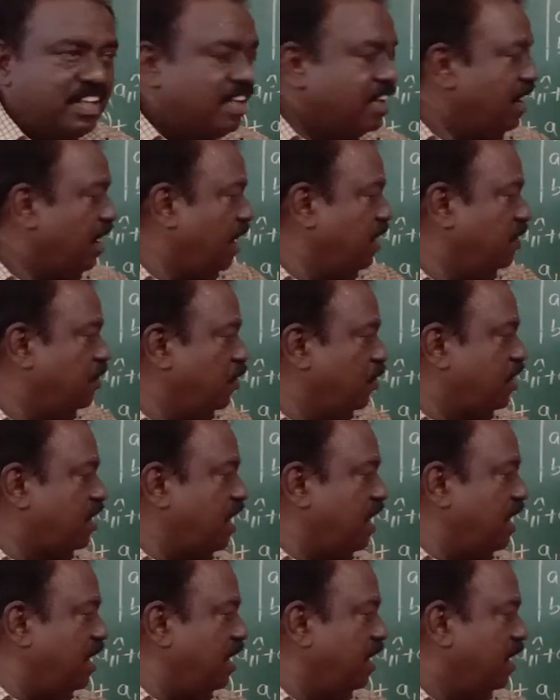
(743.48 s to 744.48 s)
I to
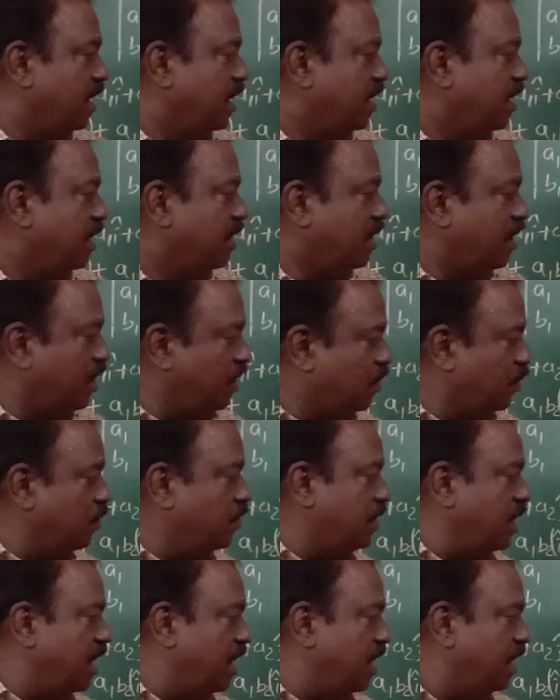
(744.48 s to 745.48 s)
K, K to
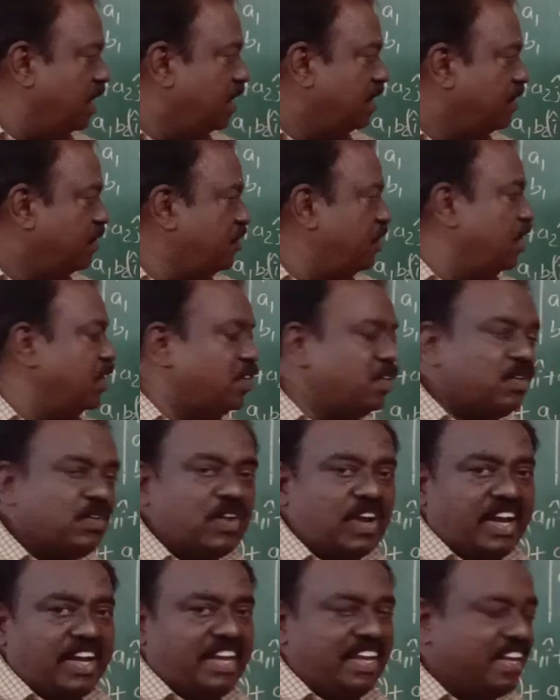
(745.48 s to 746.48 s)
J, J to
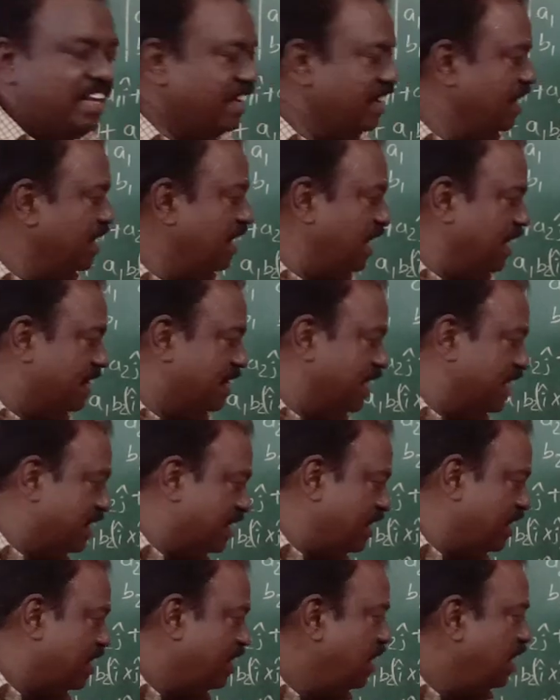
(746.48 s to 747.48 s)
I. Like that.
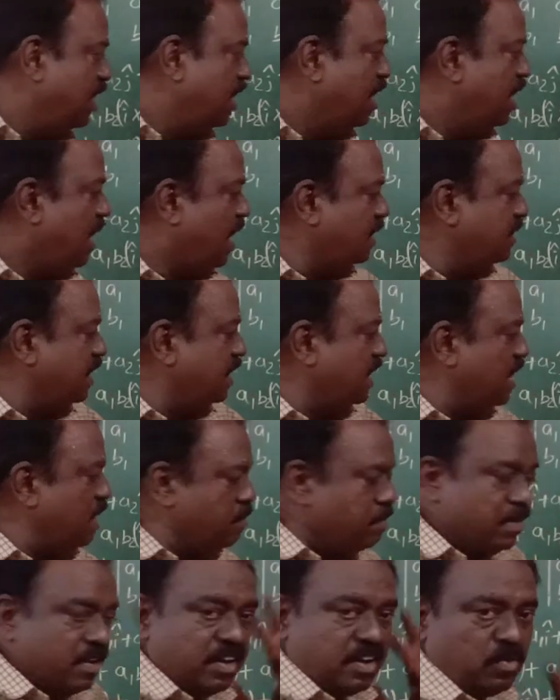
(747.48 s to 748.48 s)
At the
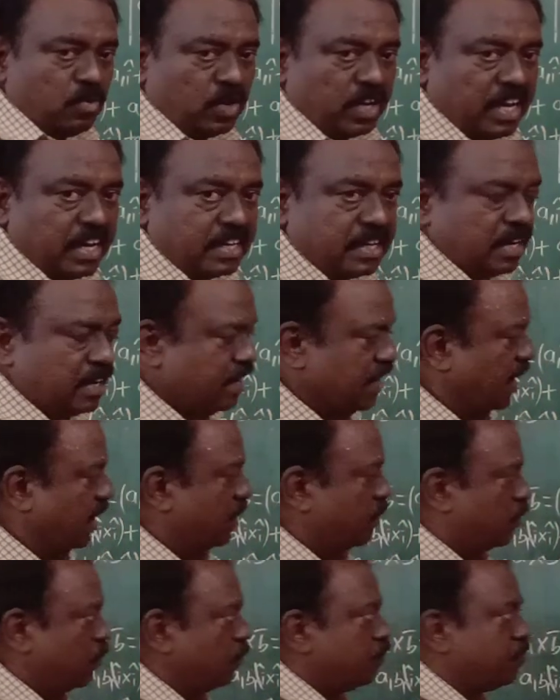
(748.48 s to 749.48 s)
time we get
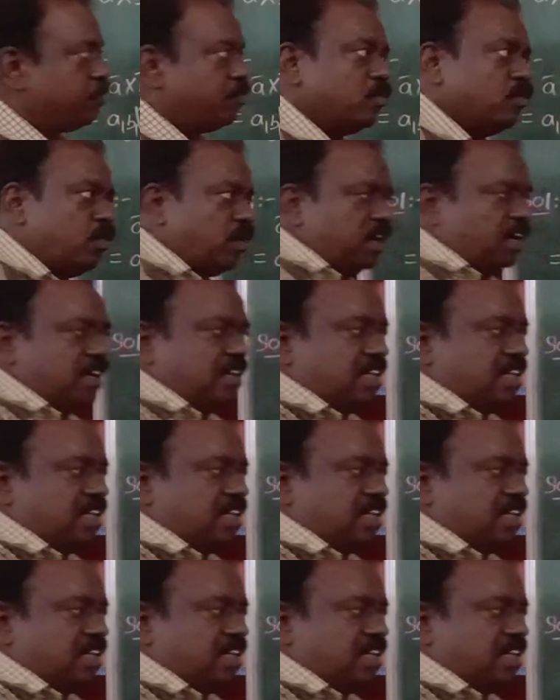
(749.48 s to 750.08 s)
negative. Okay, it's